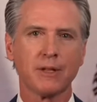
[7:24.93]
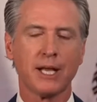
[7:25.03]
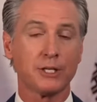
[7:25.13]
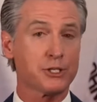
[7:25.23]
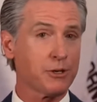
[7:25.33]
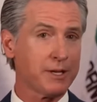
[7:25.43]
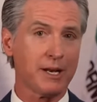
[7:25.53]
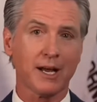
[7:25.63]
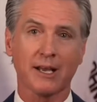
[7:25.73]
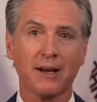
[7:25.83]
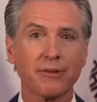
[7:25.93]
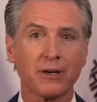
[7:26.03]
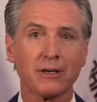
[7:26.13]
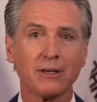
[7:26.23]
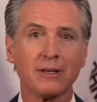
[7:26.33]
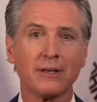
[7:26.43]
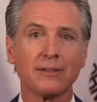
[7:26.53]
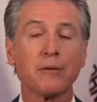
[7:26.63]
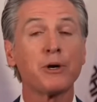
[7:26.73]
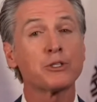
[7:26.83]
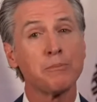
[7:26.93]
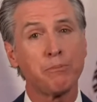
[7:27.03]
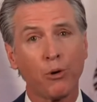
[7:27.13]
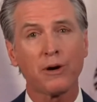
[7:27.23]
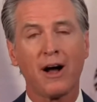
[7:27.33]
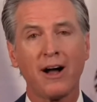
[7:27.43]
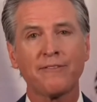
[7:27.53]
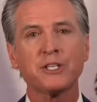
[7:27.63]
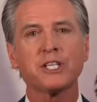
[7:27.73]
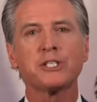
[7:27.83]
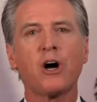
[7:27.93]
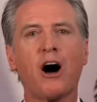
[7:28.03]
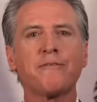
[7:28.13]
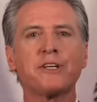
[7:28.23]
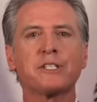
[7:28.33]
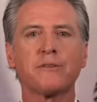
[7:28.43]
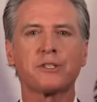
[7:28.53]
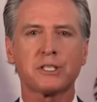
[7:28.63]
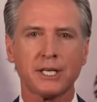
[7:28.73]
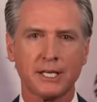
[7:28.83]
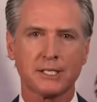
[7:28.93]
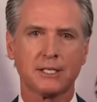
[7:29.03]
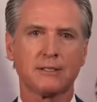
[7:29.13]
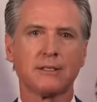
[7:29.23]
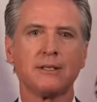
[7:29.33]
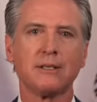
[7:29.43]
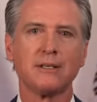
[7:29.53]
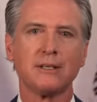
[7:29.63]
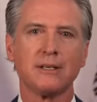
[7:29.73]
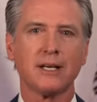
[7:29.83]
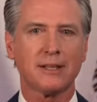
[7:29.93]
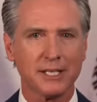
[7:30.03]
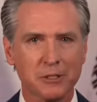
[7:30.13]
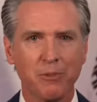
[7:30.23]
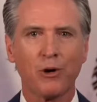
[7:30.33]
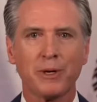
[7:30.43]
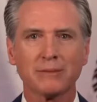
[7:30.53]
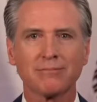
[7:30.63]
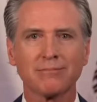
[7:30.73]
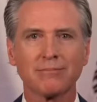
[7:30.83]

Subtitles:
and it's certainly not governor. The most important office is office of citizen. At this moment,